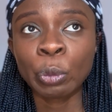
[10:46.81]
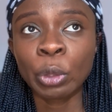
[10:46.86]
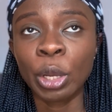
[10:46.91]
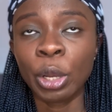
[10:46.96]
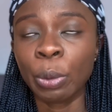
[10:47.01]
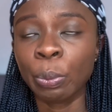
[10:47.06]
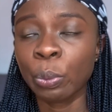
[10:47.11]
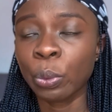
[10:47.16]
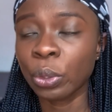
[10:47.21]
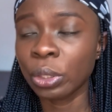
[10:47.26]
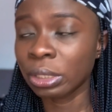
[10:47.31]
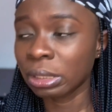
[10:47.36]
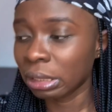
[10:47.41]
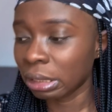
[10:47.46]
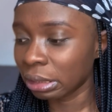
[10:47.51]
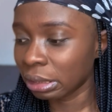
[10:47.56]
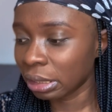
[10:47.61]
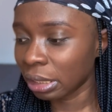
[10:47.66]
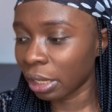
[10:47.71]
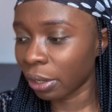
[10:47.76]
um, what's
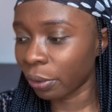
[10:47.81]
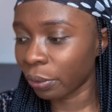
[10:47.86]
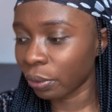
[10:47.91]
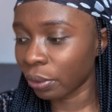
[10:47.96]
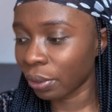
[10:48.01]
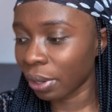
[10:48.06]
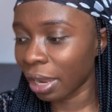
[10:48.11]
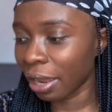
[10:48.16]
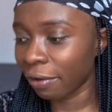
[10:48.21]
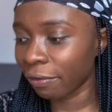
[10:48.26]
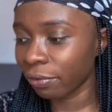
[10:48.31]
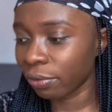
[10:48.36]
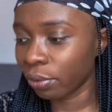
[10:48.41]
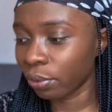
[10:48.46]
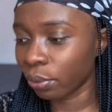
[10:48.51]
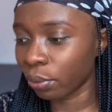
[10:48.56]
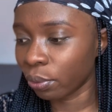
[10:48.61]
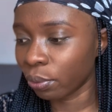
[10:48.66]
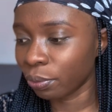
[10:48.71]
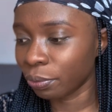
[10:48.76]
this now? You have
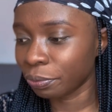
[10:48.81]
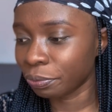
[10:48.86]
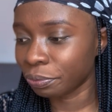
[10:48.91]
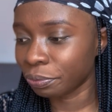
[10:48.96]
to